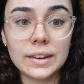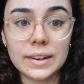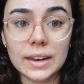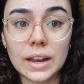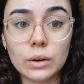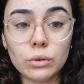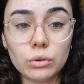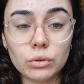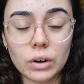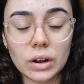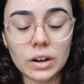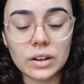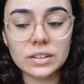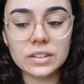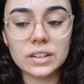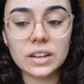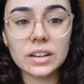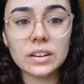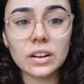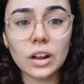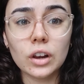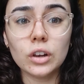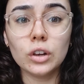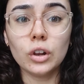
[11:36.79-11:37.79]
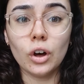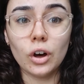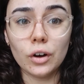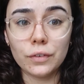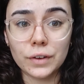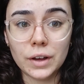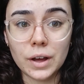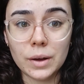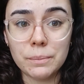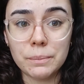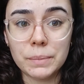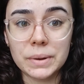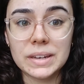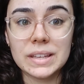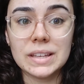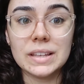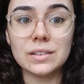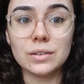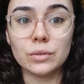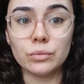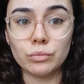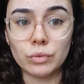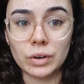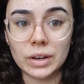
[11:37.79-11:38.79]
Now granted, a lot of
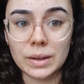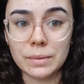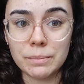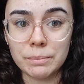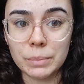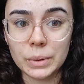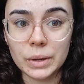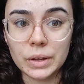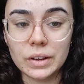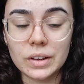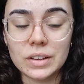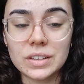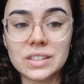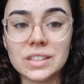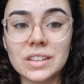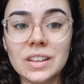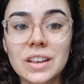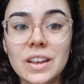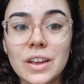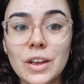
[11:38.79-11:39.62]
companies reimburse